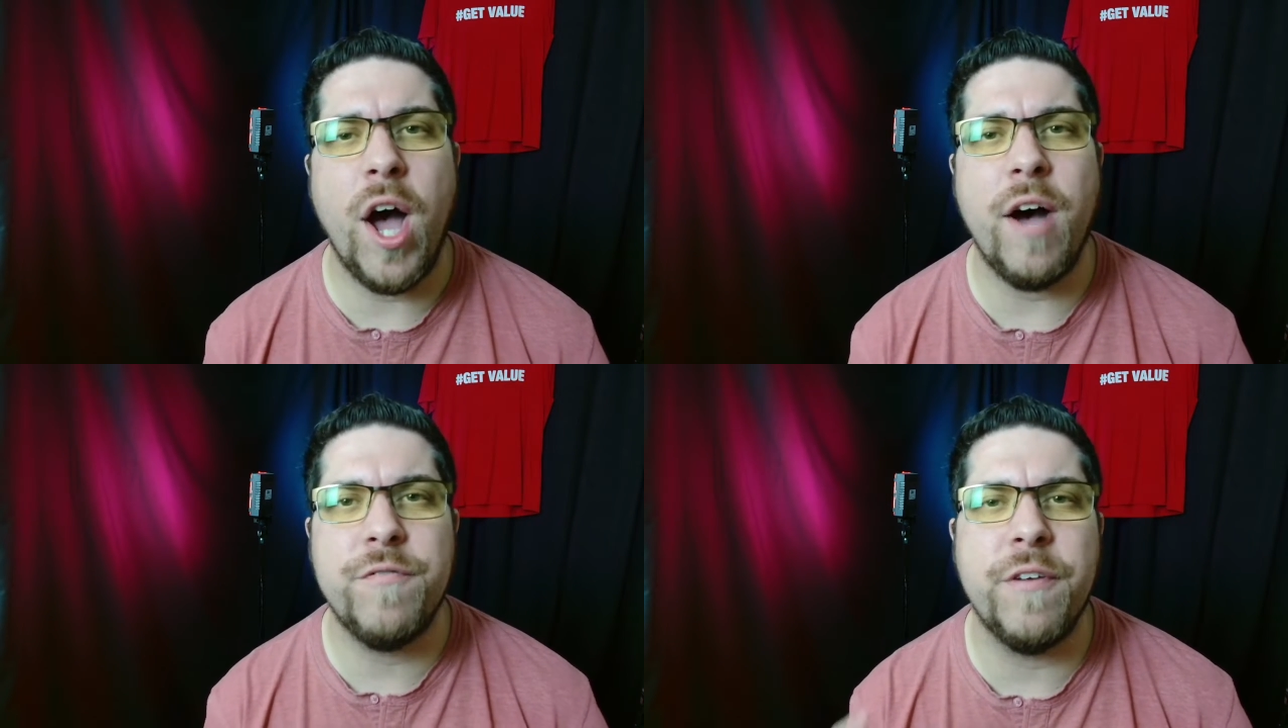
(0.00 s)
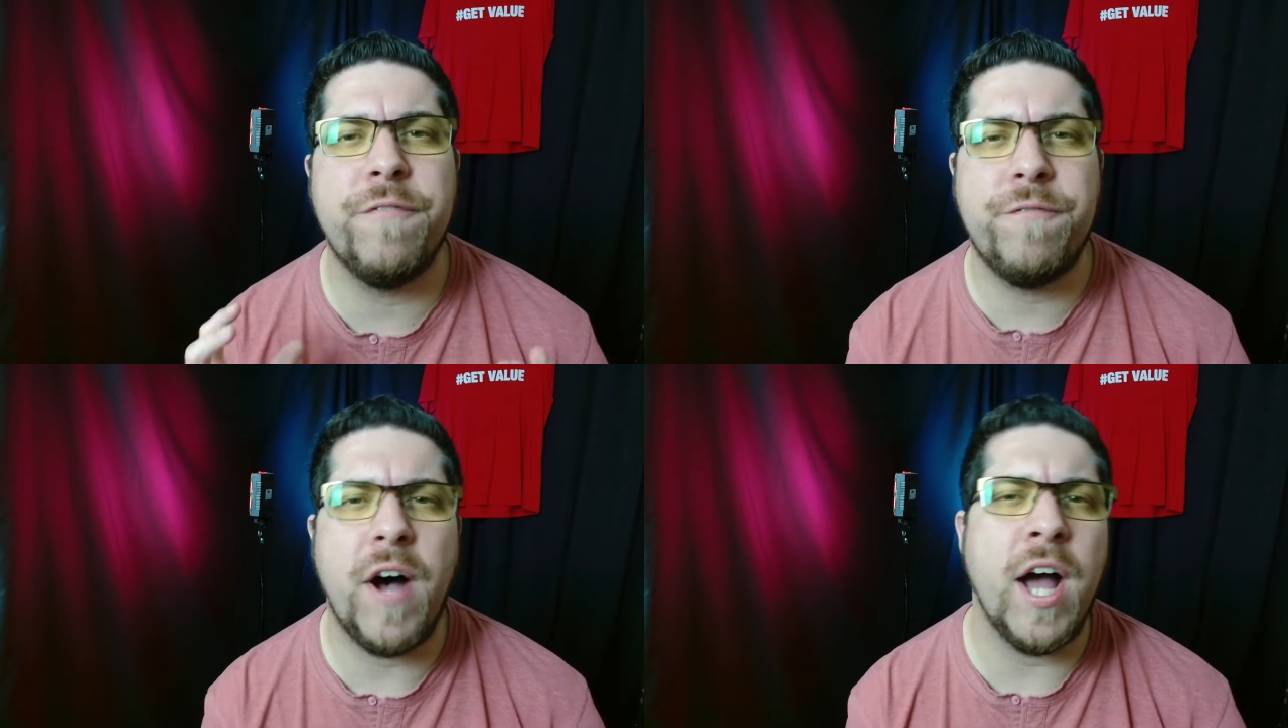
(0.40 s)
of the
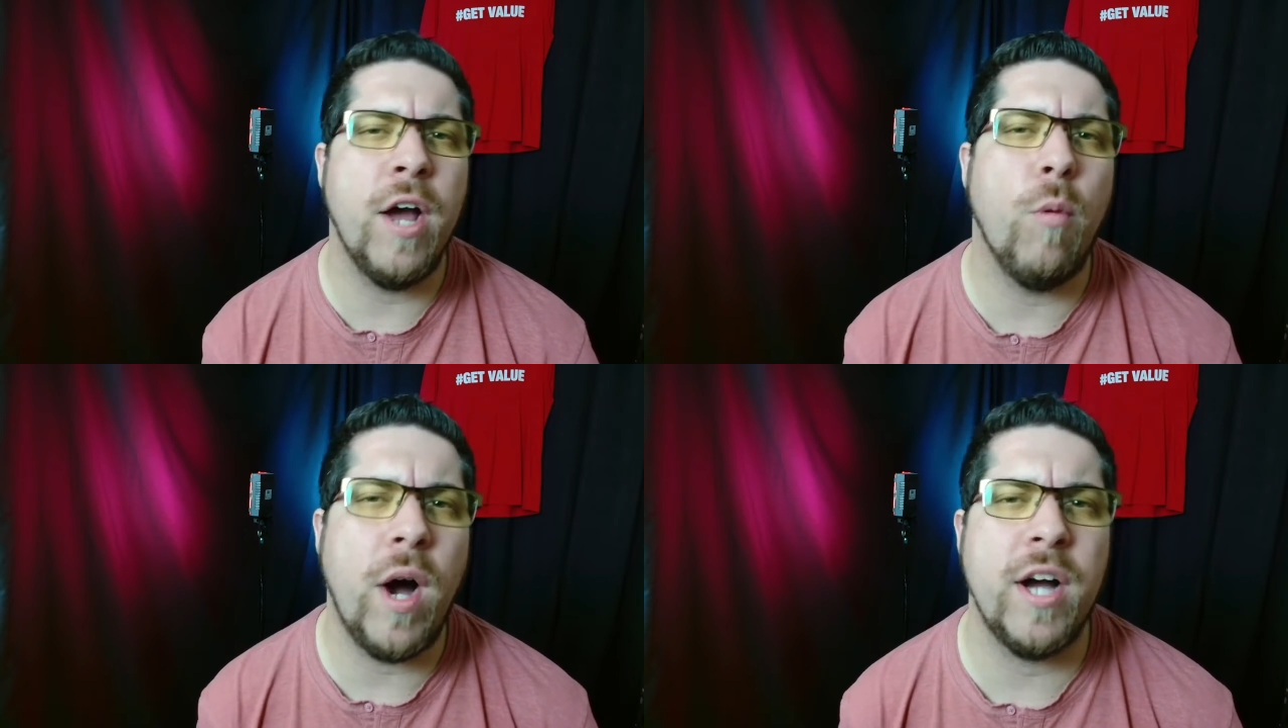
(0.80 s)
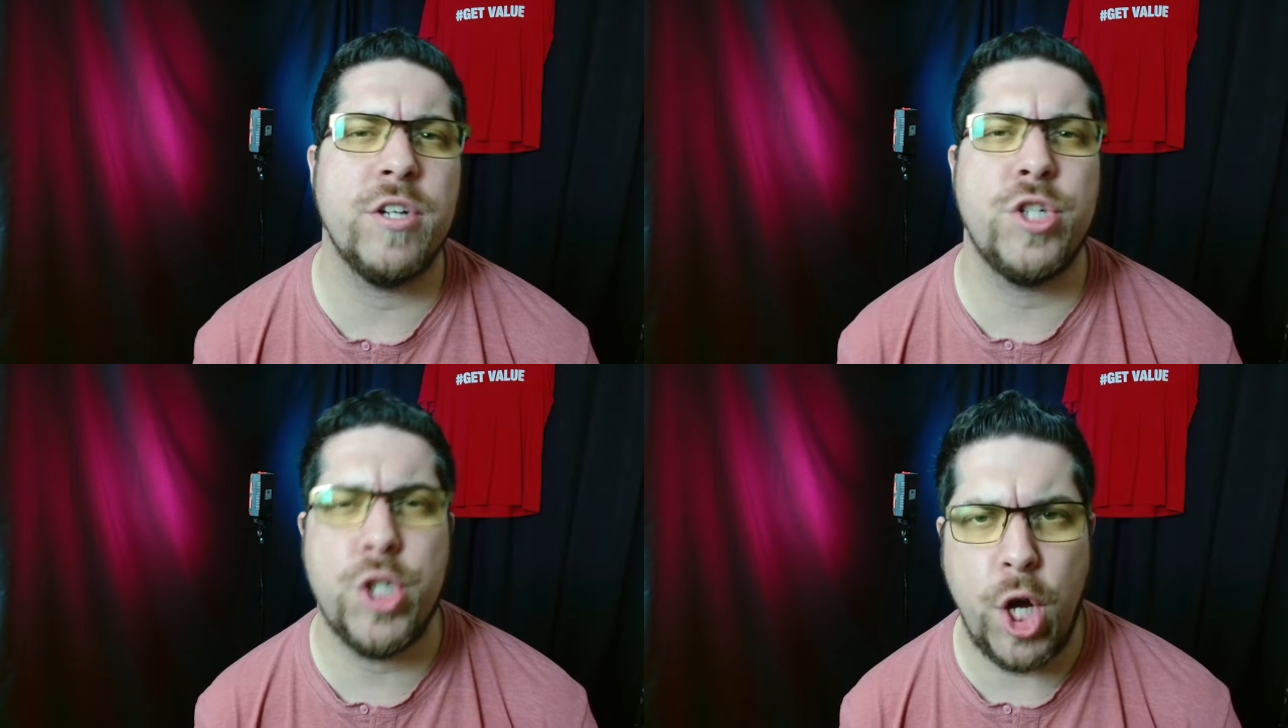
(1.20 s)

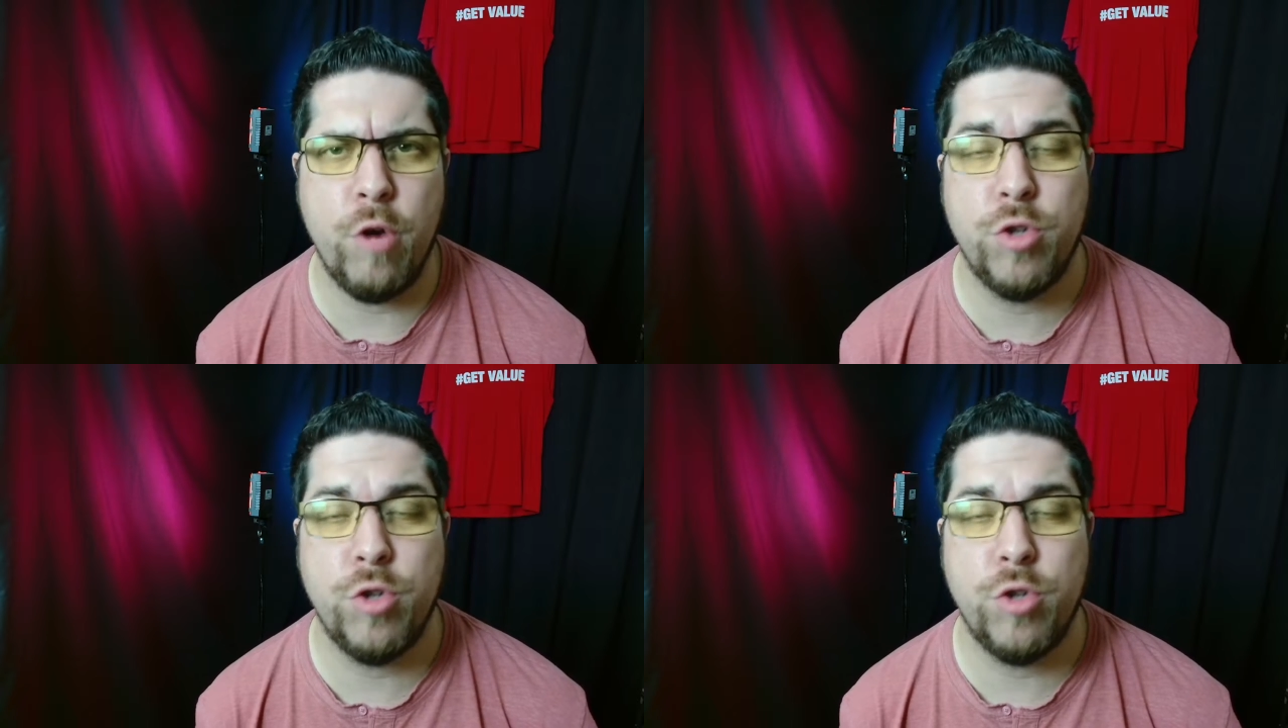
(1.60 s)
Firewire Show.